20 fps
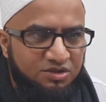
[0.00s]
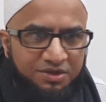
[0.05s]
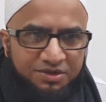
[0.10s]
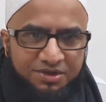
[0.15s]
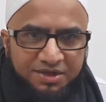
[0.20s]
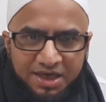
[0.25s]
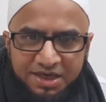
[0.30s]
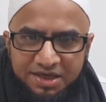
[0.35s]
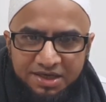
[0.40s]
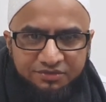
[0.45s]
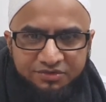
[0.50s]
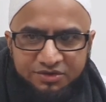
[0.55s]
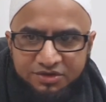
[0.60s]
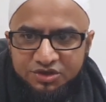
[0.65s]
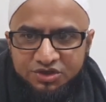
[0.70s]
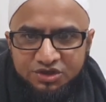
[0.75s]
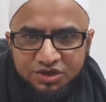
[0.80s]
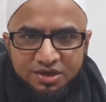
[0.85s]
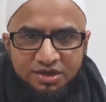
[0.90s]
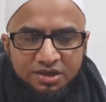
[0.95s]
not their
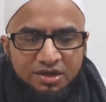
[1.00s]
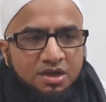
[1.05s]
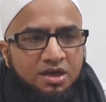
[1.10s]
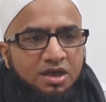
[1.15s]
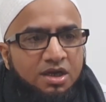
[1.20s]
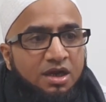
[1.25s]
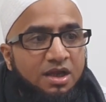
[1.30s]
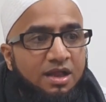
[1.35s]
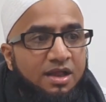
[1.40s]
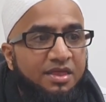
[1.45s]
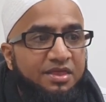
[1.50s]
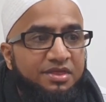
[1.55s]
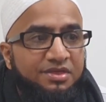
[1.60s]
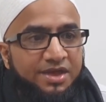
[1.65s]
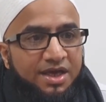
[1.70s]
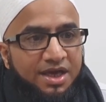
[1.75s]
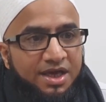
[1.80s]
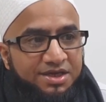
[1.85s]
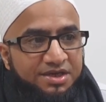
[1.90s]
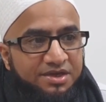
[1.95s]
definition.
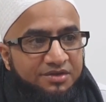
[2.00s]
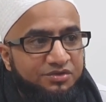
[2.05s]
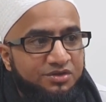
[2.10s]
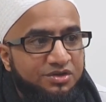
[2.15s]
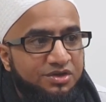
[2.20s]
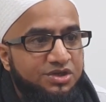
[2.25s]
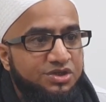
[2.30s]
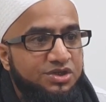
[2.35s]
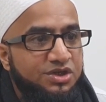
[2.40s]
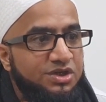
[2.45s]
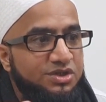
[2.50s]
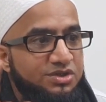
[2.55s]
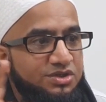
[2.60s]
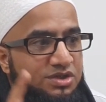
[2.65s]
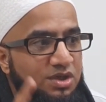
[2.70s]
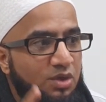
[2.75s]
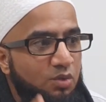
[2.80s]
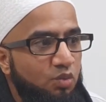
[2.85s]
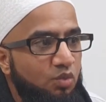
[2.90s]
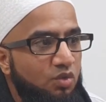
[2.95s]
Their definition is
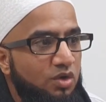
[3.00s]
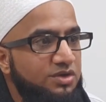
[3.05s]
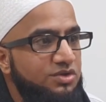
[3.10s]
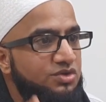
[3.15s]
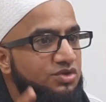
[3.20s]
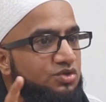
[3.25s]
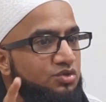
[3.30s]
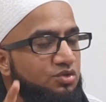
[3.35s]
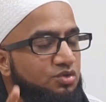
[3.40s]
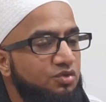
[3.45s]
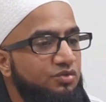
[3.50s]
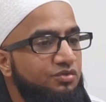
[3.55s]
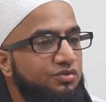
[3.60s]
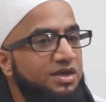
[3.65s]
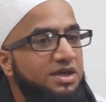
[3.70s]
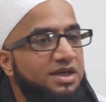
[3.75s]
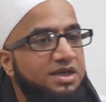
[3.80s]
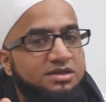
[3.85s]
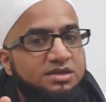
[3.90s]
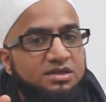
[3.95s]
someone,
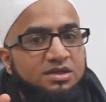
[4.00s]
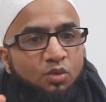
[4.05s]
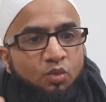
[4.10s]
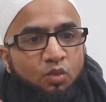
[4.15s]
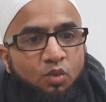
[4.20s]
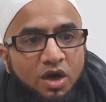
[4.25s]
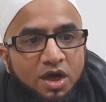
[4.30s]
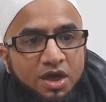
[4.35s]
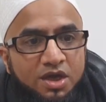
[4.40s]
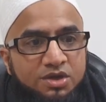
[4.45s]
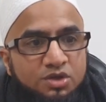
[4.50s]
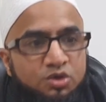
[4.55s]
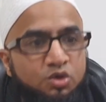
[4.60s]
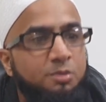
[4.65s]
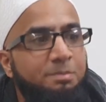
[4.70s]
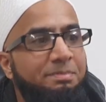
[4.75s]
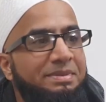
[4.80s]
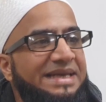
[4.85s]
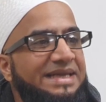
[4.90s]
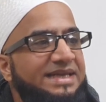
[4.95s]
Sufi is the one
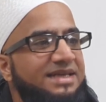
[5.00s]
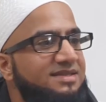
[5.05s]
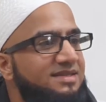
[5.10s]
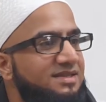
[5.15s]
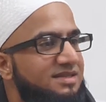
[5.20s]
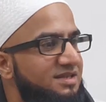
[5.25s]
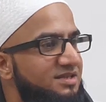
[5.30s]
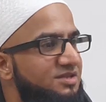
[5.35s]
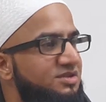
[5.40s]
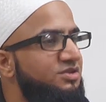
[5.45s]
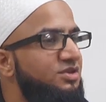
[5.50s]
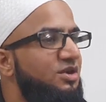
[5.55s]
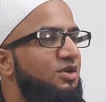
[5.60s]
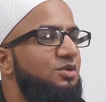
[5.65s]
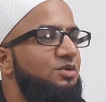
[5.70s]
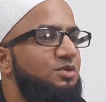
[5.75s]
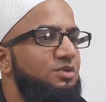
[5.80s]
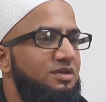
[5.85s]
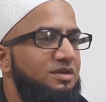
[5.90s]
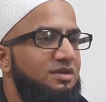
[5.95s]
who pleases his
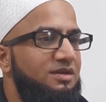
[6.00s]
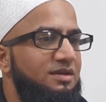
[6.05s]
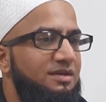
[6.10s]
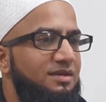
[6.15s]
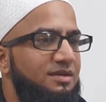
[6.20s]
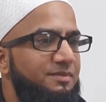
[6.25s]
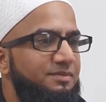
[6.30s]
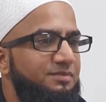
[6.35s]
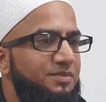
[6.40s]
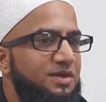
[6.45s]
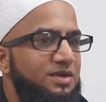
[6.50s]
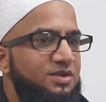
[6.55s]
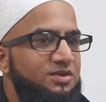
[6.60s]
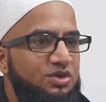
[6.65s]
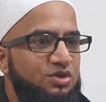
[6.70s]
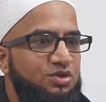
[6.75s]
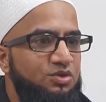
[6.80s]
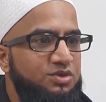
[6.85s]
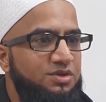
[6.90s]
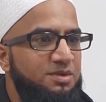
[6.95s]
soul.
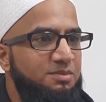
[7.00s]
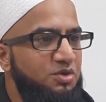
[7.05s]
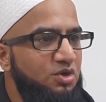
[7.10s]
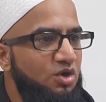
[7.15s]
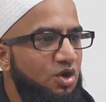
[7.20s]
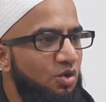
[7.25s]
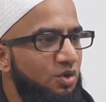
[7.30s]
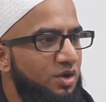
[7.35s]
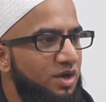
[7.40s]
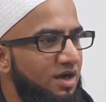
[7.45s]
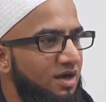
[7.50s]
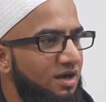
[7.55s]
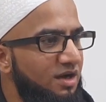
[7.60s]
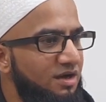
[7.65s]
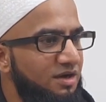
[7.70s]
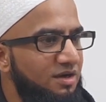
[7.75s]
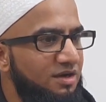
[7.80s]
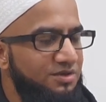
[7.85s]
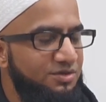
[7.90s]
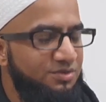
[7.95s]
So do some
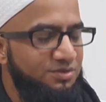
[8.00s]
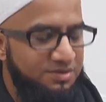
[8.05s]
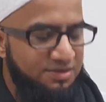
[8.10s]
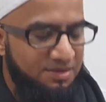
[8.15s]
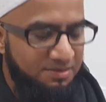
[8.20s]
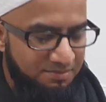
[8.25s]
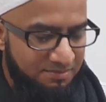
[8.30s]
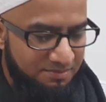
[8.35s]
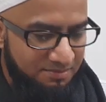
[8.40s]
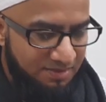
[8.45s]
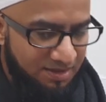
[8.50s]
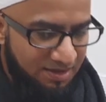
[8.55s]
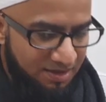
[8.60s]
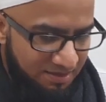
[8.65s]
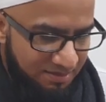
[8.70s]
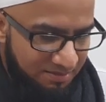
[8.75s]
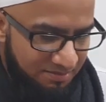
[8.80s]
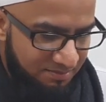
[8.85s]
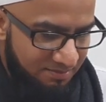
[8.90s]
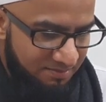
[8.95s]
yoga, do some,
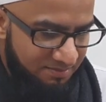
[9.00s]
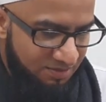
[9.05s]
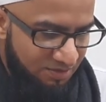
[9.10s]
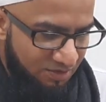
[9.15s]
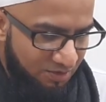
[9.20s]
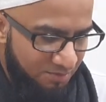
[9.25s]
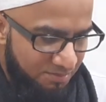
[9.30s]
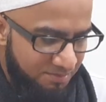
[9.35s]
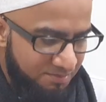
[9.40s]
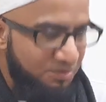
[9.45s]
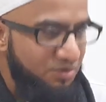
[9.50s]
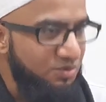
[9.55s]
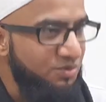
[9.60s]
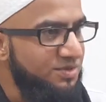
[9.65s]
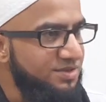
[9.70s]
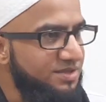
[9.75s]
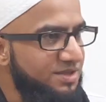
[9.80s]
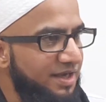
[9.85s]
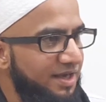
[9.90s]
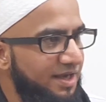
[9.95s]
you know,
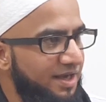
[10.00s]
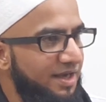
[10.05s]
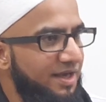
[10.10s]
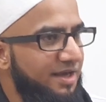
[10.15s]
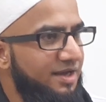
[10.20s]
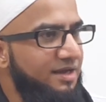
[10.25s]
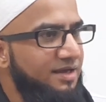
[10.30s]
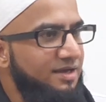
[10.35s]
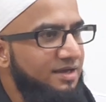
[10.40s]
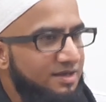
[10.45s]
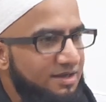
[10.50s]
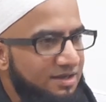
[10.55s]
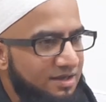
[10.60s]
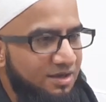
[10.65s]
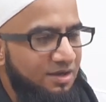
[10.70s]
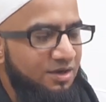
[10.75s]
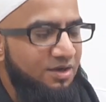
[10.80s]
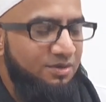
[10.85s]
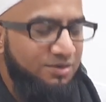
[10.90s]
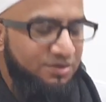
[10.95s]
music, you
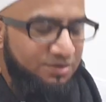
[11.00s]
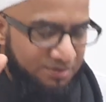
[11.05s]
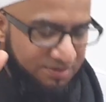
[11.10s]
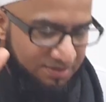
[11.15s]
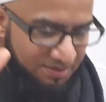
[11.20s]
know, do